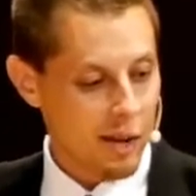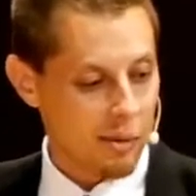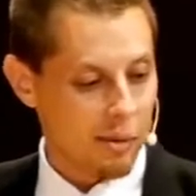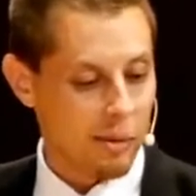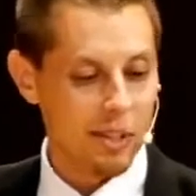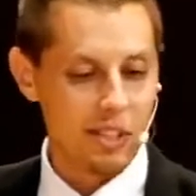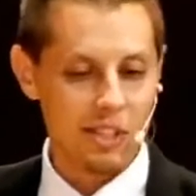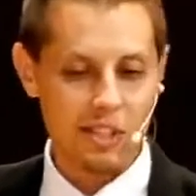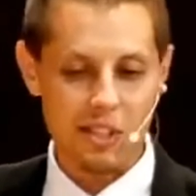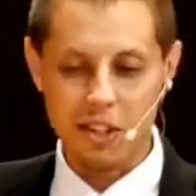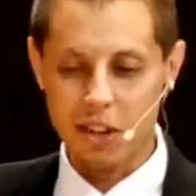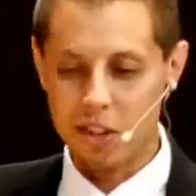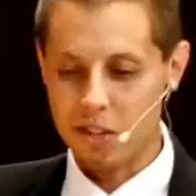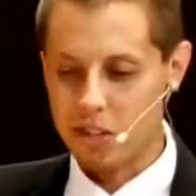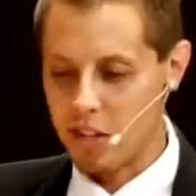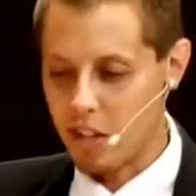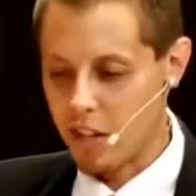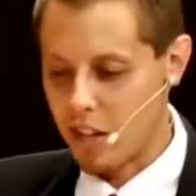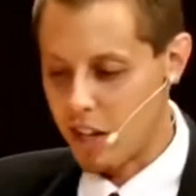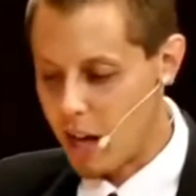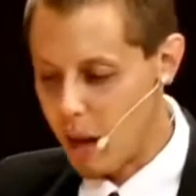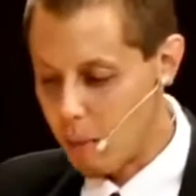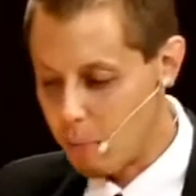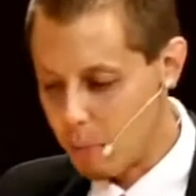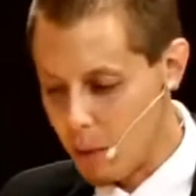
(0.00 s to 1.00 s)
But there's
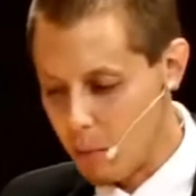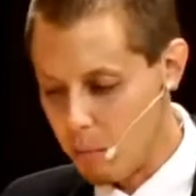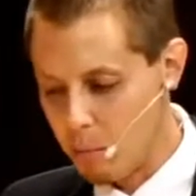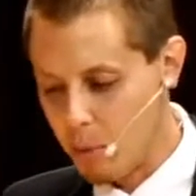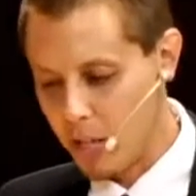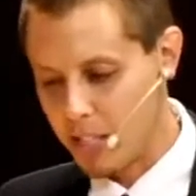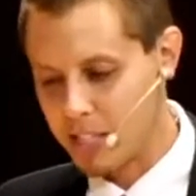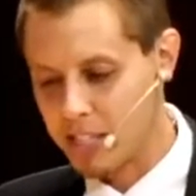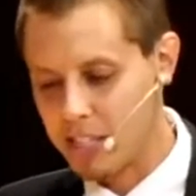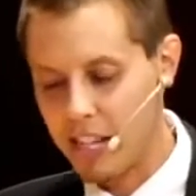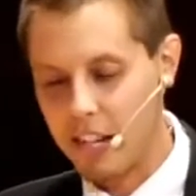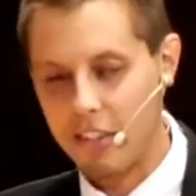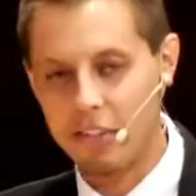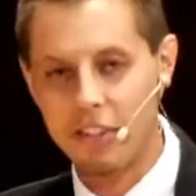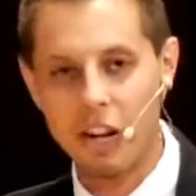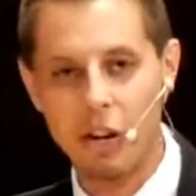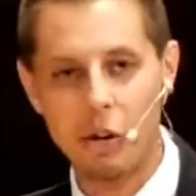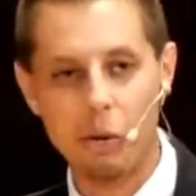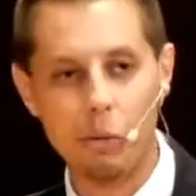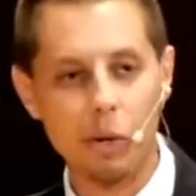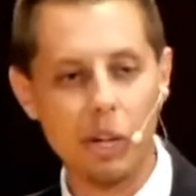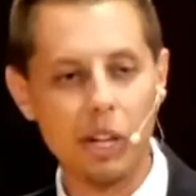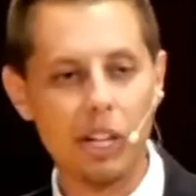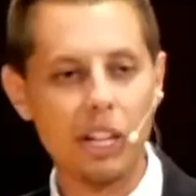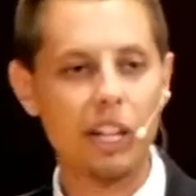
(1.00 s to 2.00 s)
a couple of books that have done
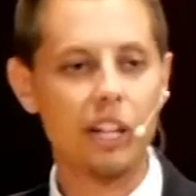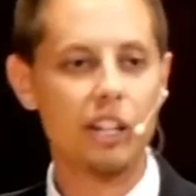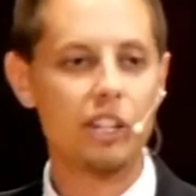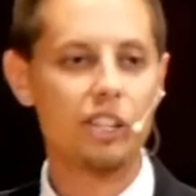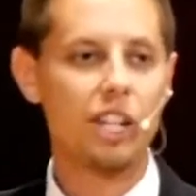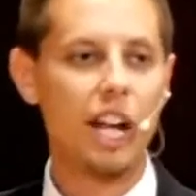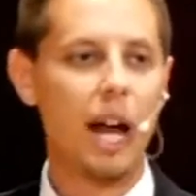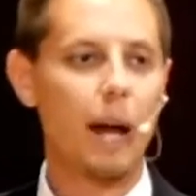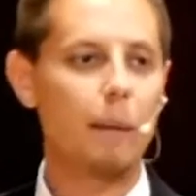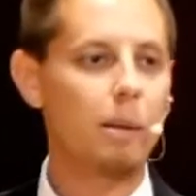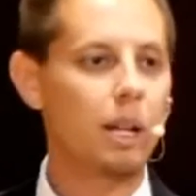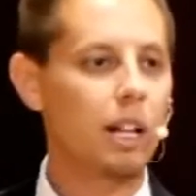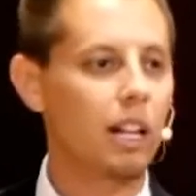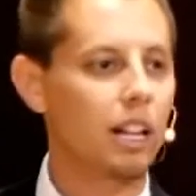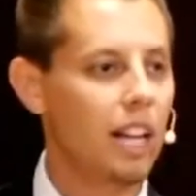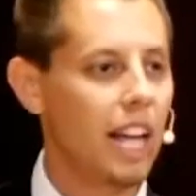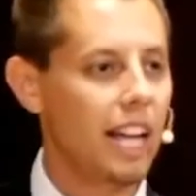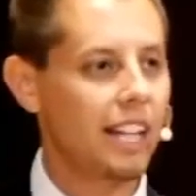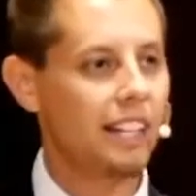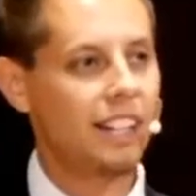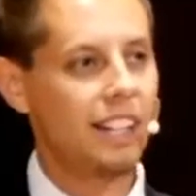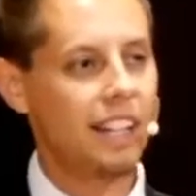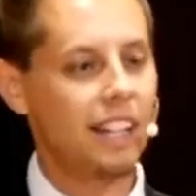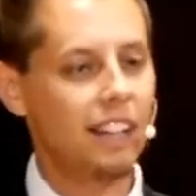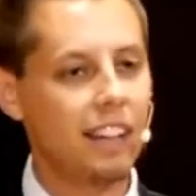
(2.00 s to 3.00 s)
a really good job
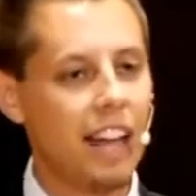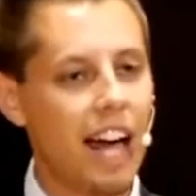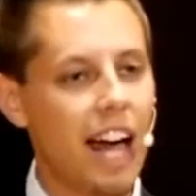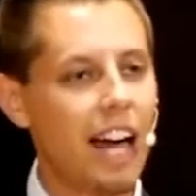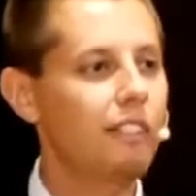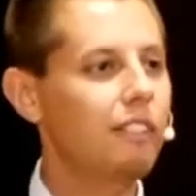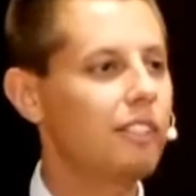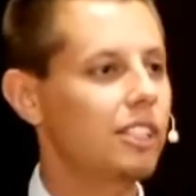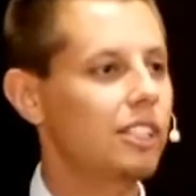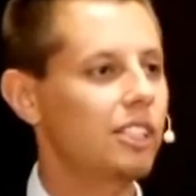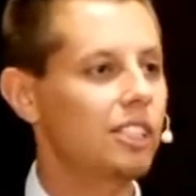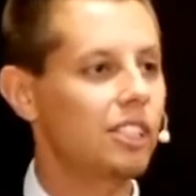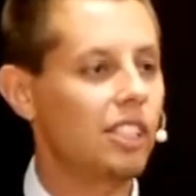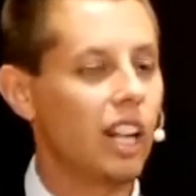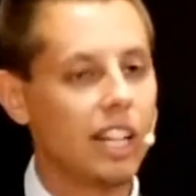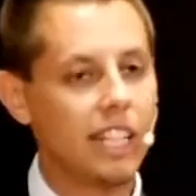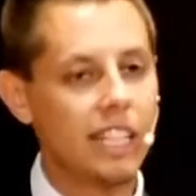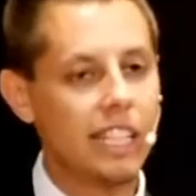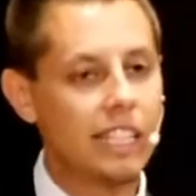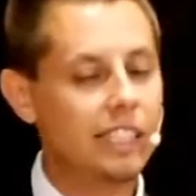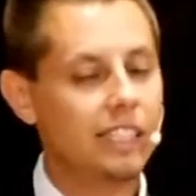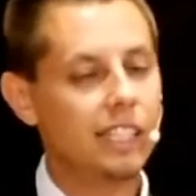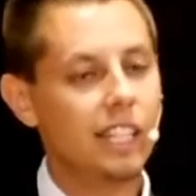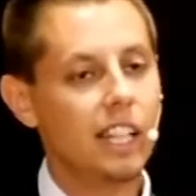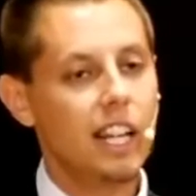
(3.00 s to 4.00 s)
collecting a lot of the
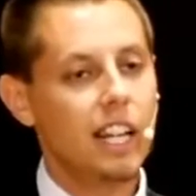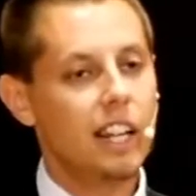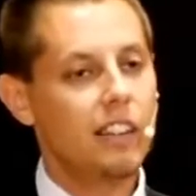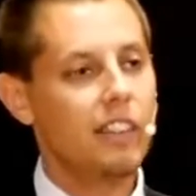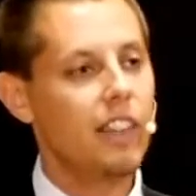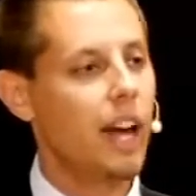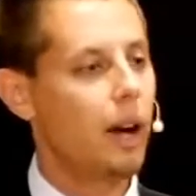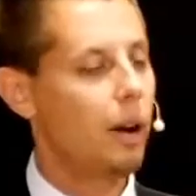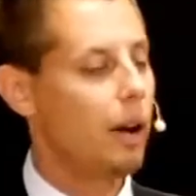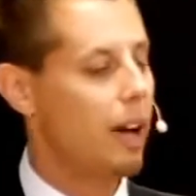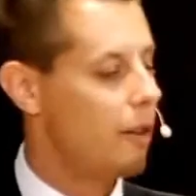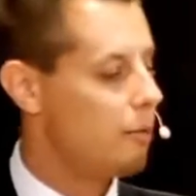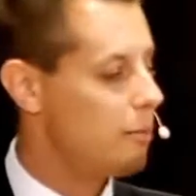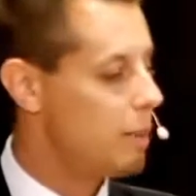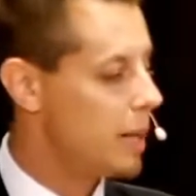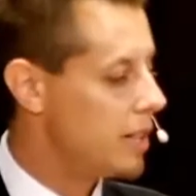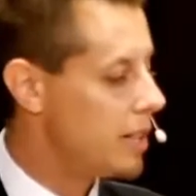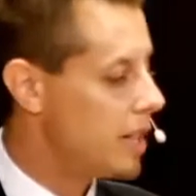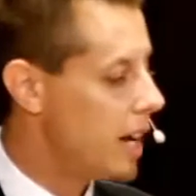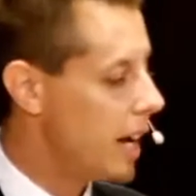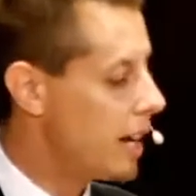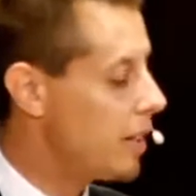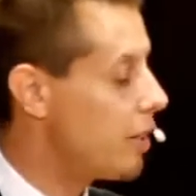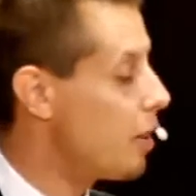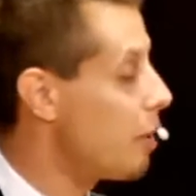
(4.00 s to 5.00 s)
studies that have been
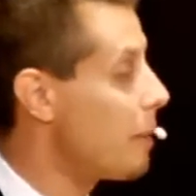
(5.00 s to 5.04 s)
done.